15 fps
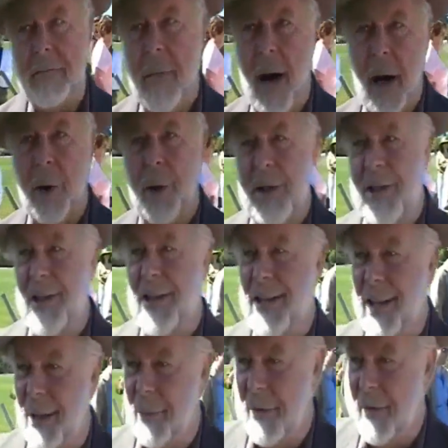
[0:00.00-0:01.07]

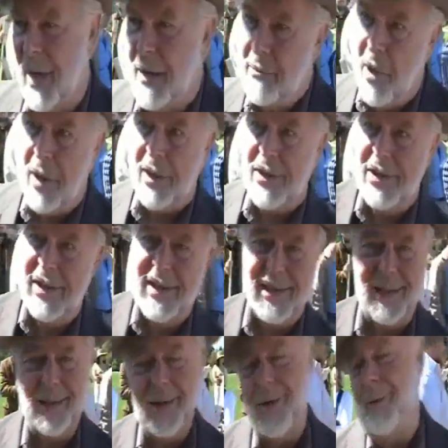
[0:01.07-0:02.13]
Maoists, and we've got
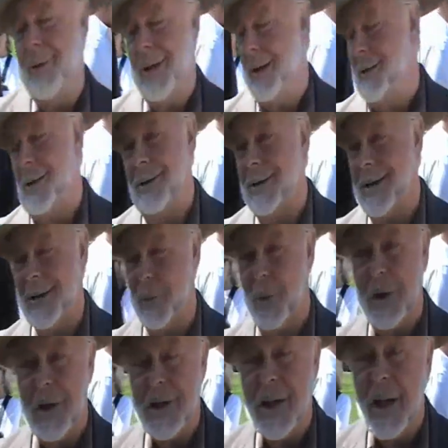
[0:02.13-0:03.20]
Marxists, and, you know, all these
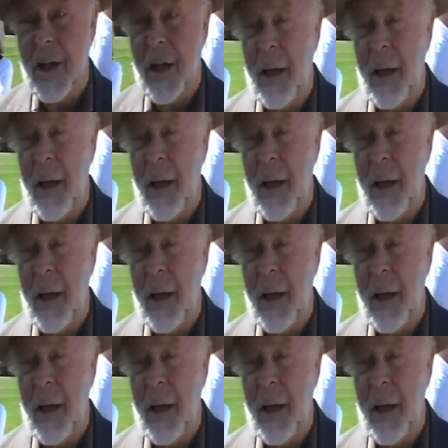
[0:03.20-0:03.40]
words.